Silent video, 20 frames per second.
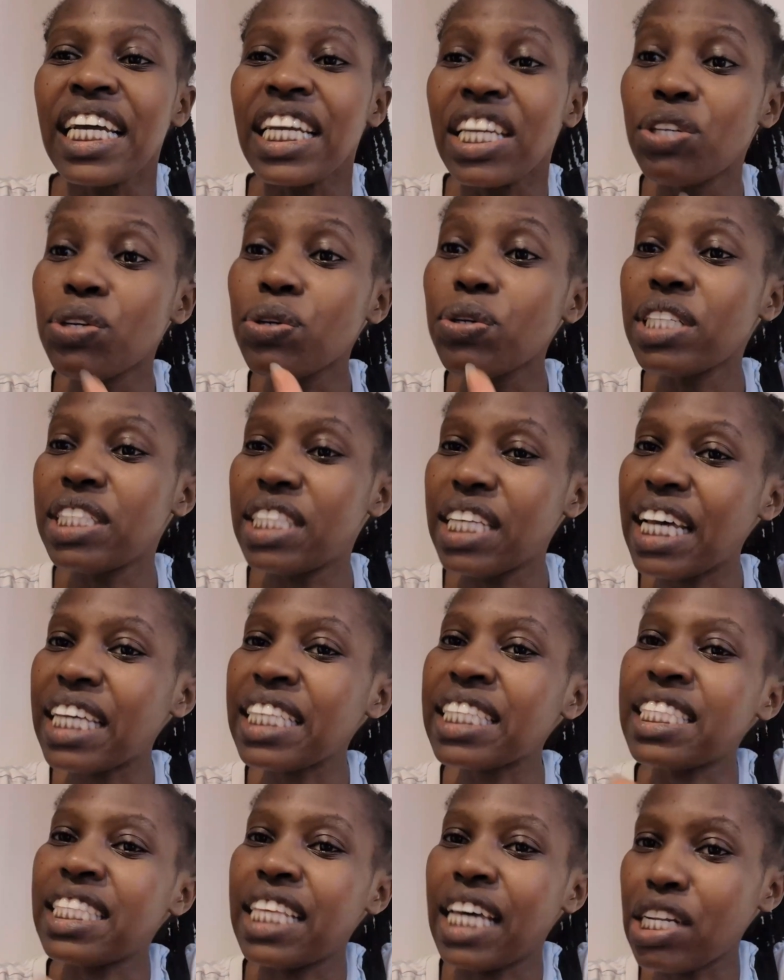you
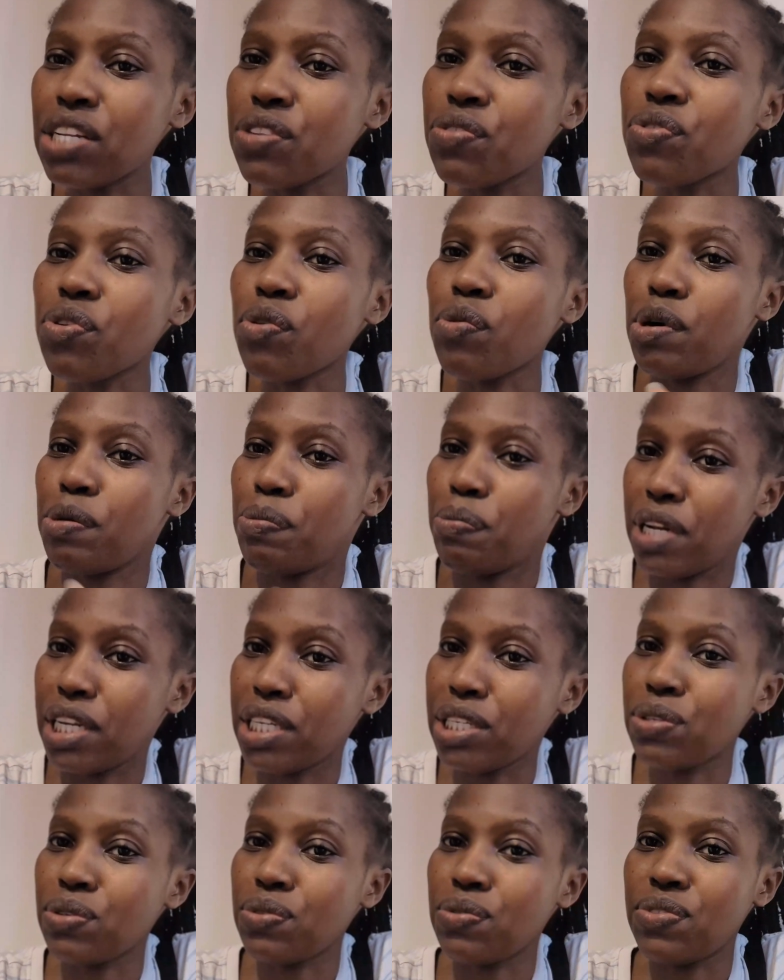just start from a
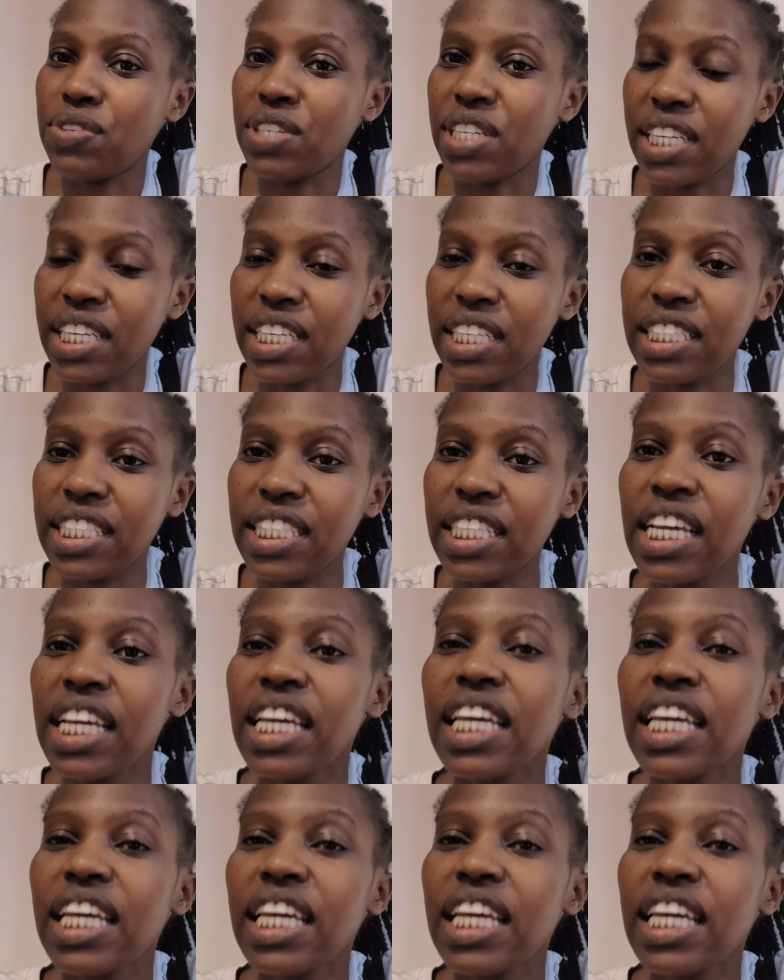place of rest